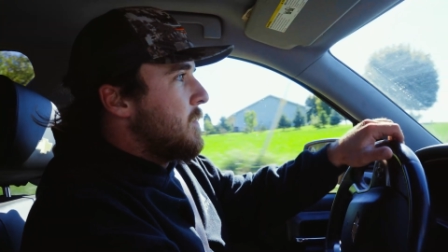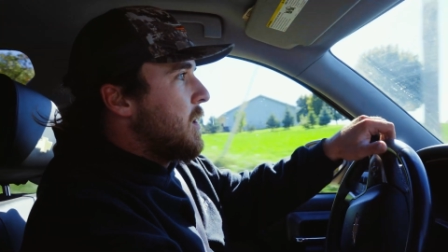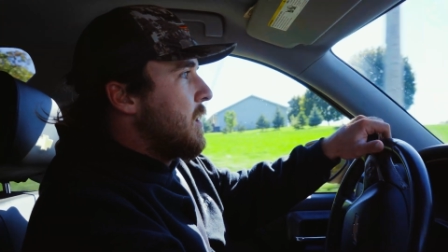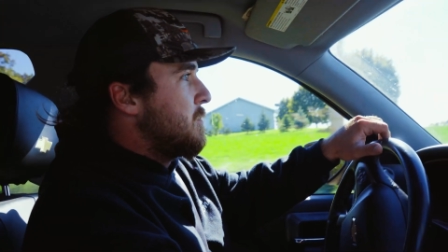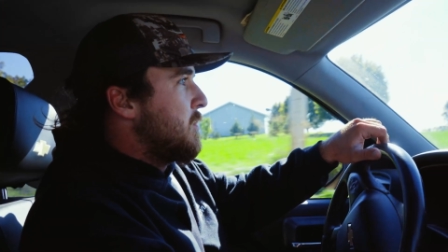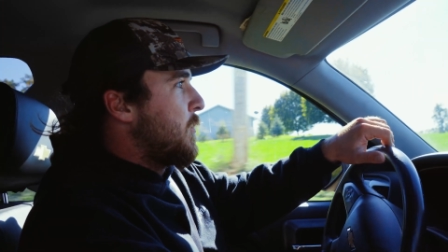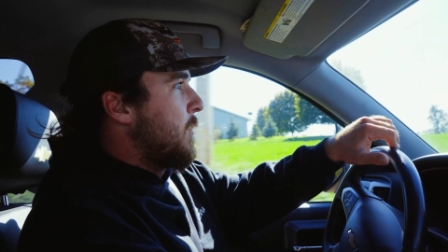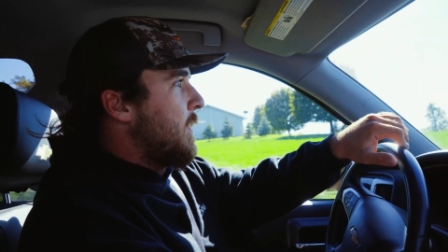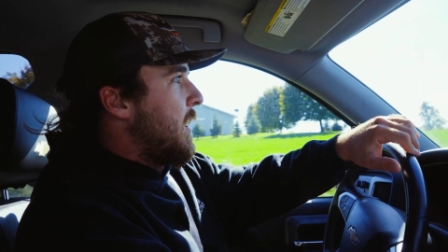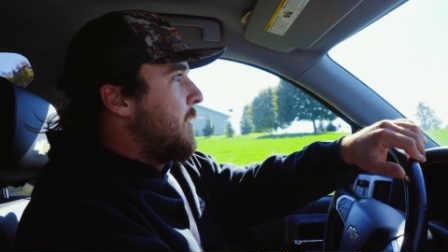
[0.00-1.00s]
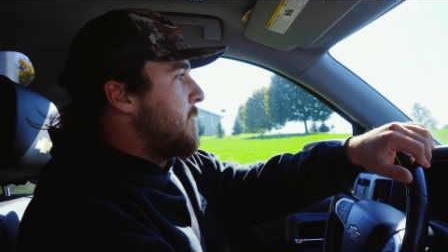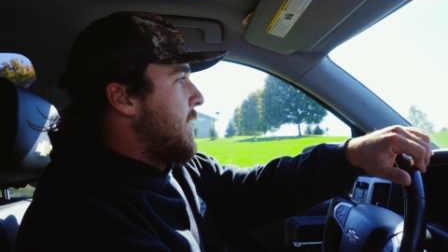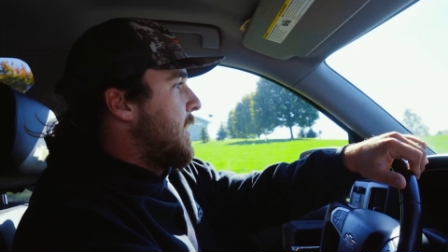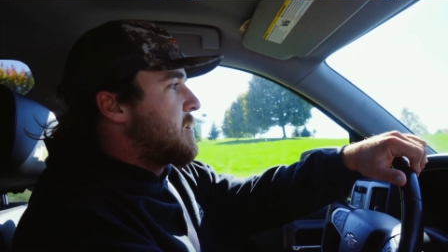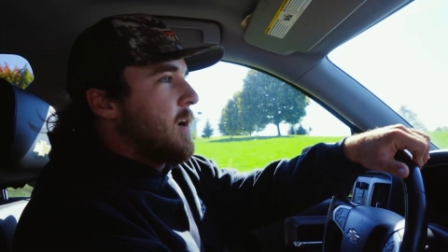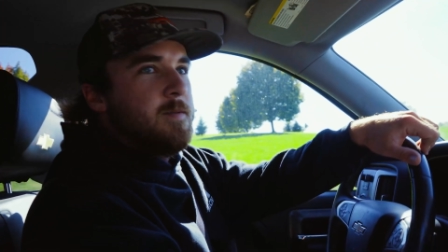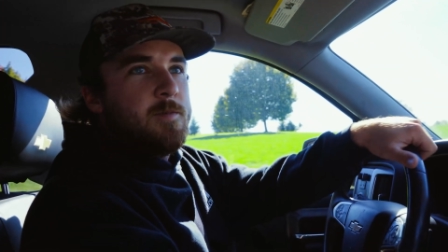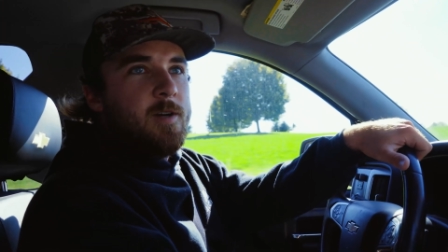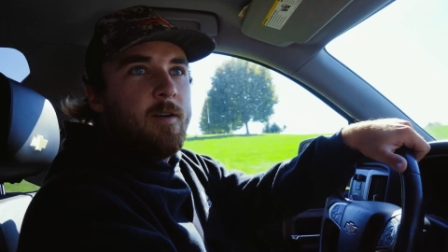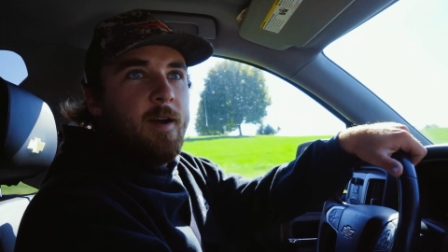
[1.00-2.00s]
But before that, we got to check some
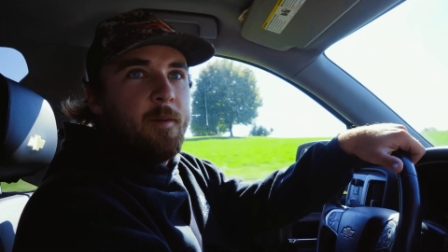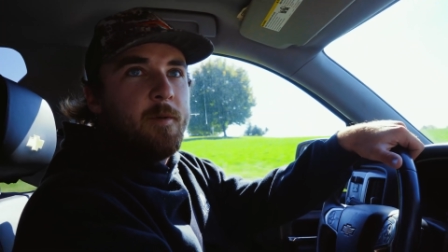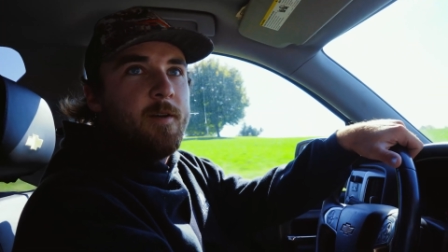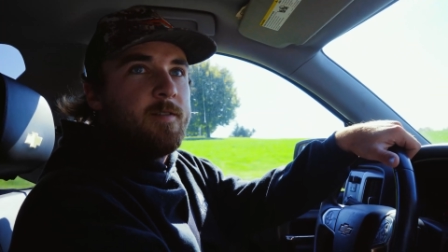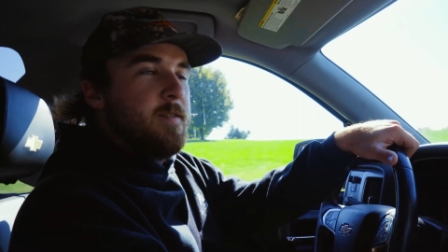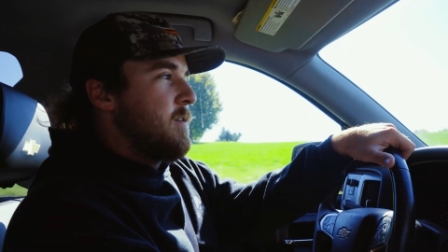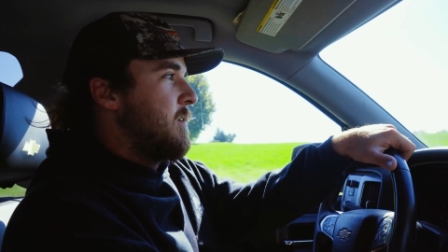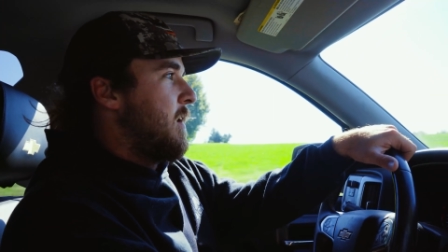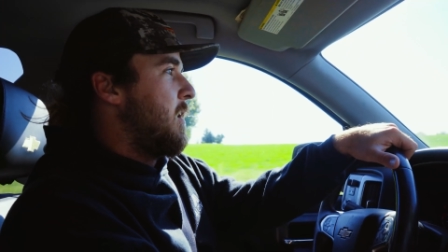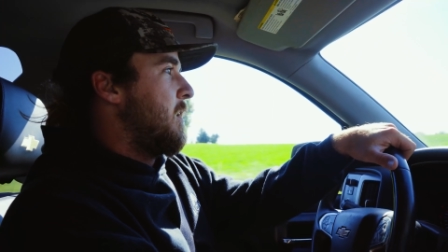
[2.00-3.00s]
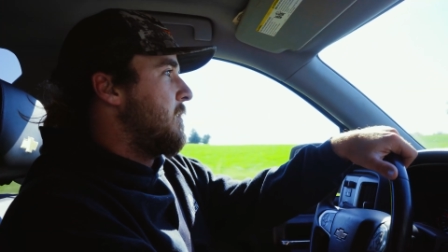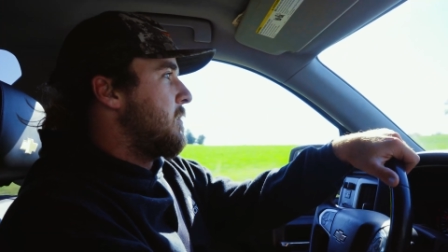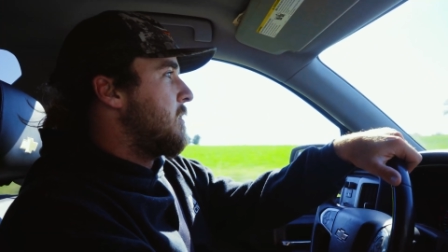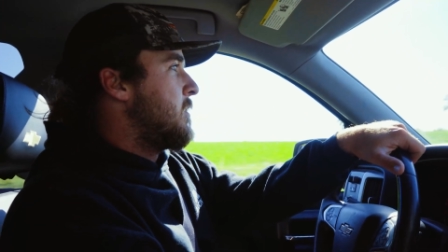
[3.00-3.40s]
trail cameras and then